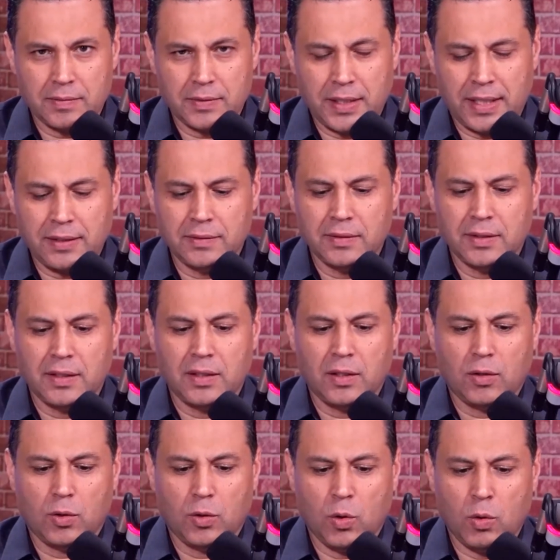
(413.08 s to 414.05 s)
the
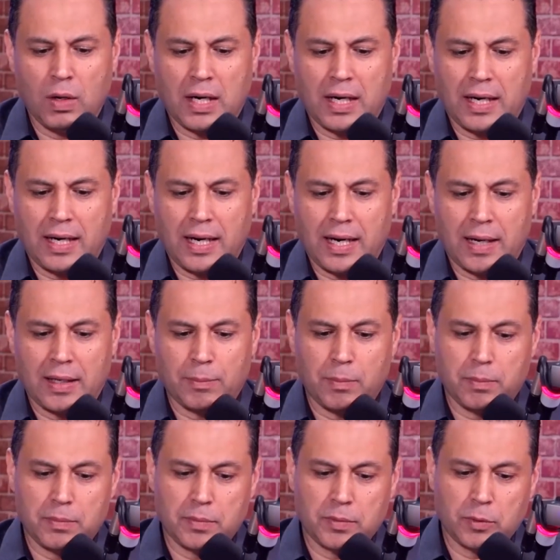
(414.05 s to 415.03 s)
stepmother or
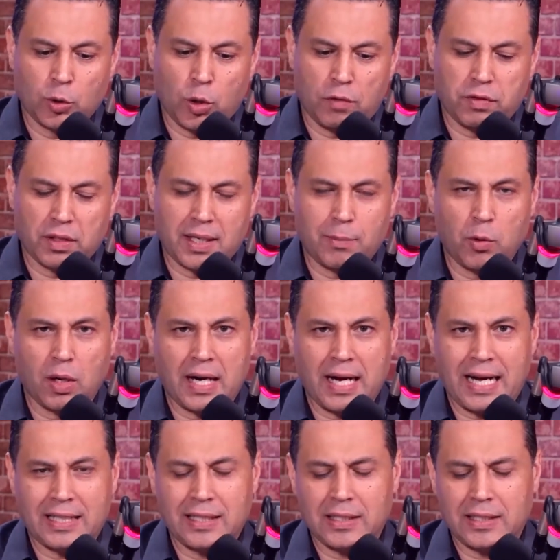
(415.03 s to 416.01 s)
the new
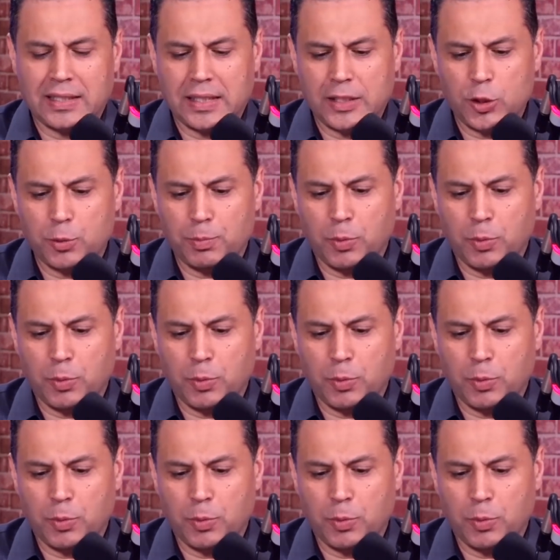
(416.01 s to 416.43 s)
girlfriend,